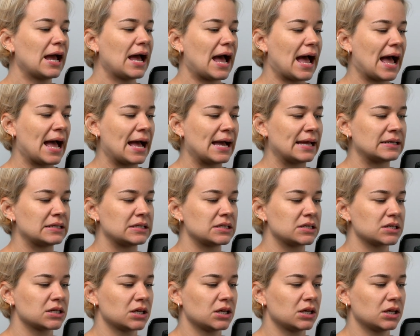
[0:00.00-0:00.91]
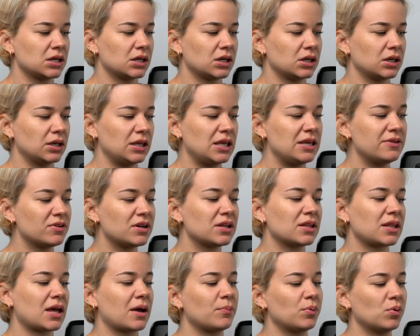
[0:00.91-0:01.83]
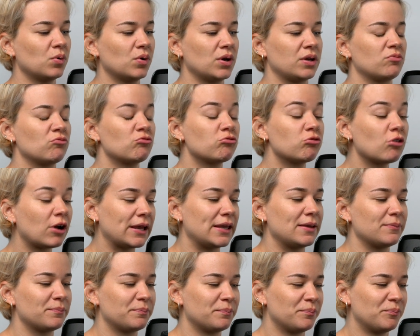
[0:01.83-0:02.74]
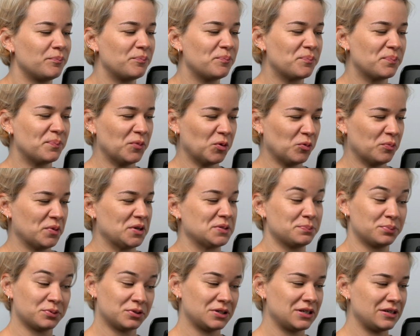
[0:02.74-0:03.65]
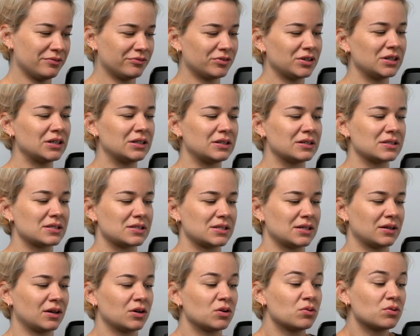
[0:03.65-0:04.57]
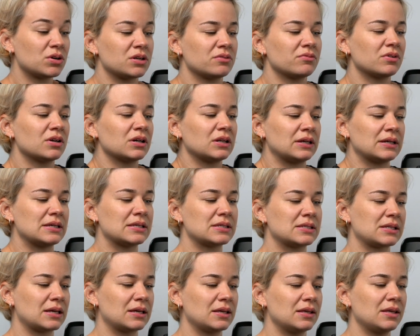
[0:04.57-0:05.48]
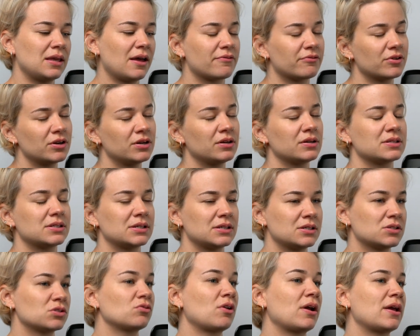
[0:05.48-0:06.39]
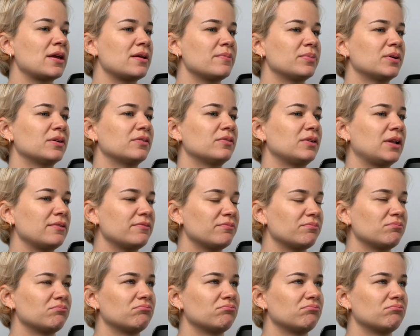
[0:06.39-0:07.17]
And even at that point, right, almost pre-freelancing, I already realized that, yeah, freelancing is great, but like,